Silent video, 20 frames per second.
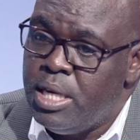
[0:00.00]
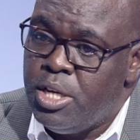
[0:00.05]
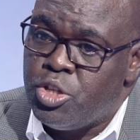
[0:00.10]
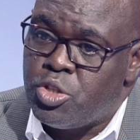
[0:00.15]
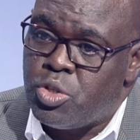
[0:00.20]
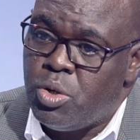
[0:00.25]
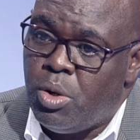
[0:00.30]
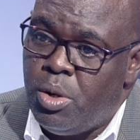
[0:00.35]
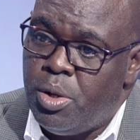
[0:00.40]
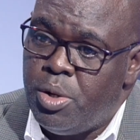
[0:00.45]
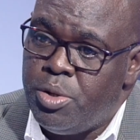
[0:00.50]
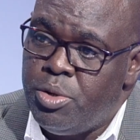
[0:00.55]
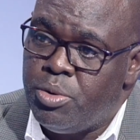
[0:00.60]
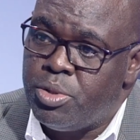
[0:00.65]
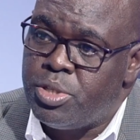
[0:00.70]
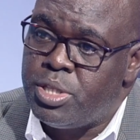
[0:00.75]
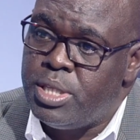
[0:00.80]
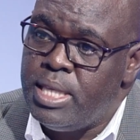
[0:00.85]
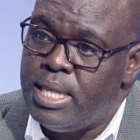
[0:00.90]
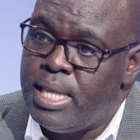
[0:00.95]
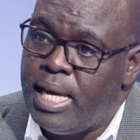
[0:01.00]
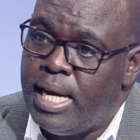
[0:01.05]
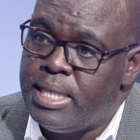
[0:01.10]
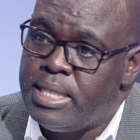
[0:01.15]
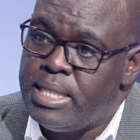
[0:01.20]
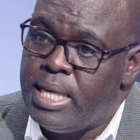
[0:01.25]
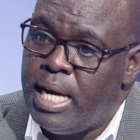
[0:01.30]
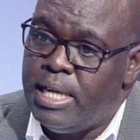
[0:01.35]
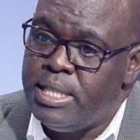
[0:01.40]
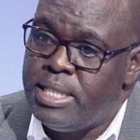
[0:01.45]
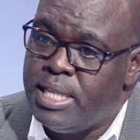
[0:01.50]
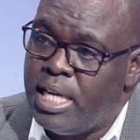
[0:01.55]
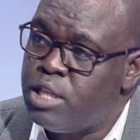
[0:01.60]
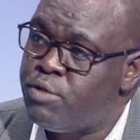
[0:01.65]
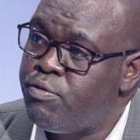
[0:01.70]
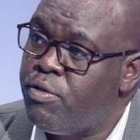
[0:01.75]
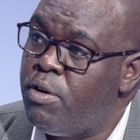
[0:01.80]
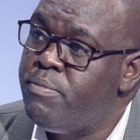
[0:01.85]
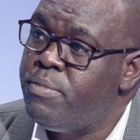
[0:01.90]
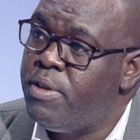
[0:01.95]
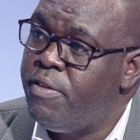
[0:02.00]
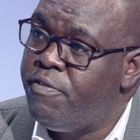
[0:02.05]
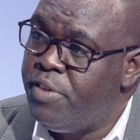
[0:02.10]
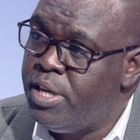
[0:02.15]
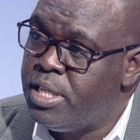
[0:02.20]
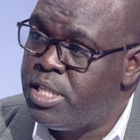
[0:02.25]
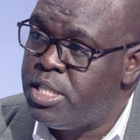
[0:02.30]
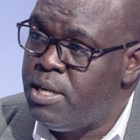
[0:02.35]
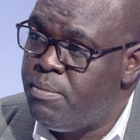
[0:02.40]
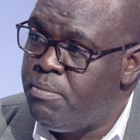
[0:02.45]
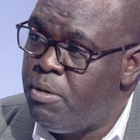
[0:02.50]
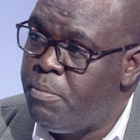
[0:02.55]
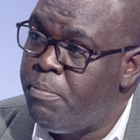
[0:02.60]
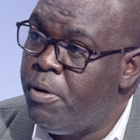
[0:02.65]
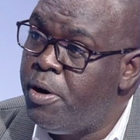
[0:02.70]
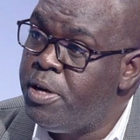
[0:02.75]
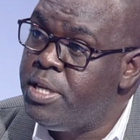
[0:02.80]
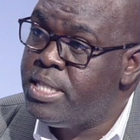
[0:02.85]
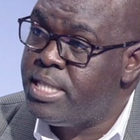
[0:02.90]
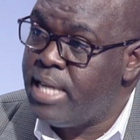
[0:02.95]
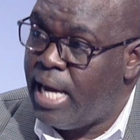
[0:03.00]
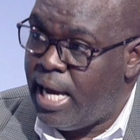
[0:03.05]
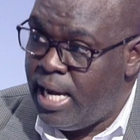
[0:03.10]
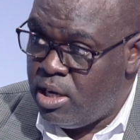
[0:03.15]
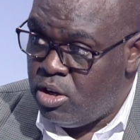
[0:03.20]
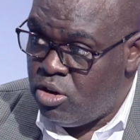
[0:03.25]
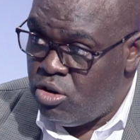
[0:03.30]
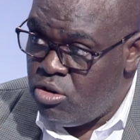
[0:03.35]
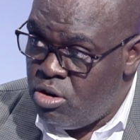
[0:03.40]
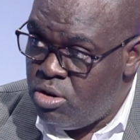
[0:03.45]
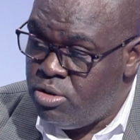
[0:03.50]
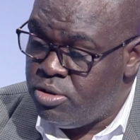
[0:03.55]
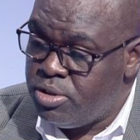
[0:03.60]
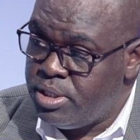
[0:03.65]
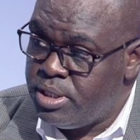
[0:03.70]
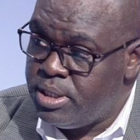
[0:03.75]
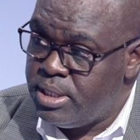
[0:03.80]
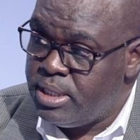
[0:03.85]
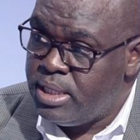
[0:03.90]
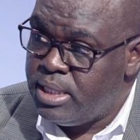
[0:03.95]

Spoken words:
So you'll see that just from the vegetable point alone,